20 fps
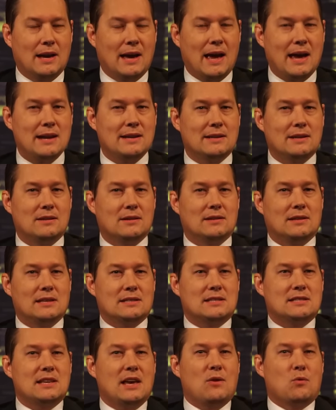And
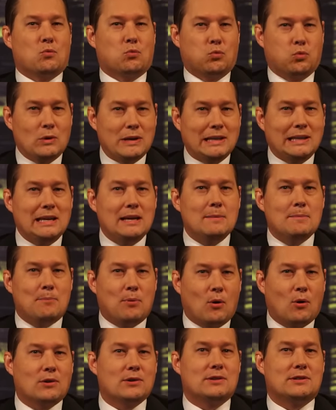this is a really
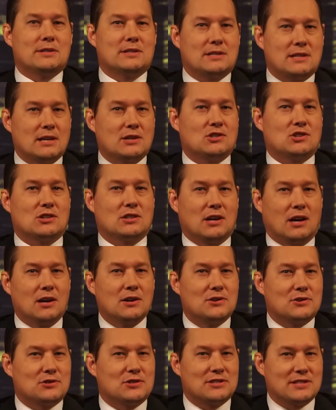important distinction to
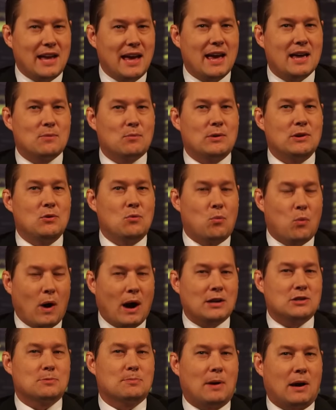understand when you
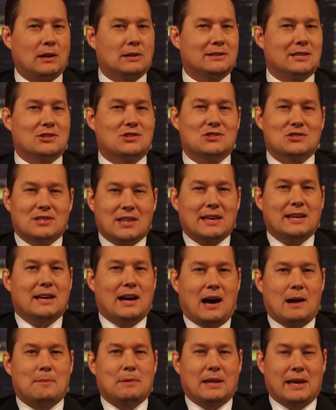watch politicians like
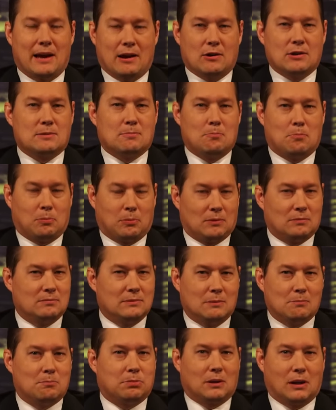Kamala Harris
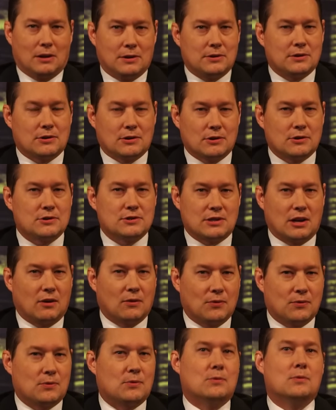blunder
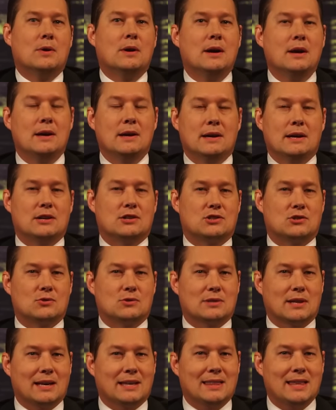herself through
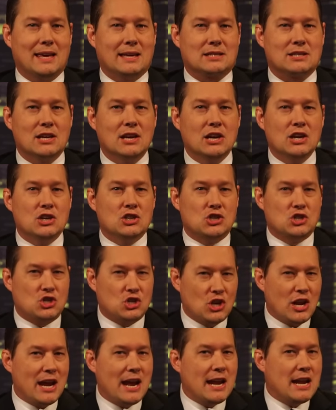issues like this.
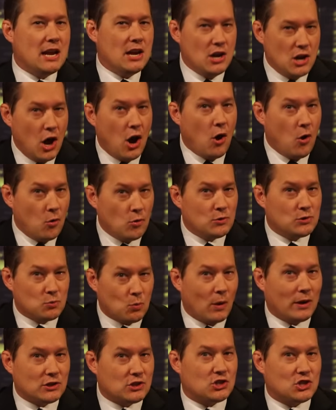She knows
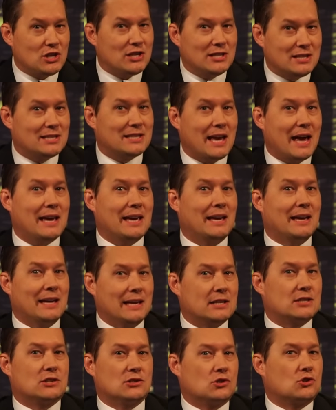what she's saying
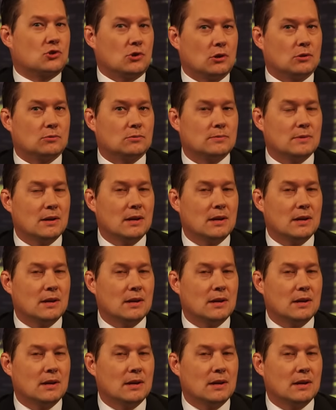isn't true.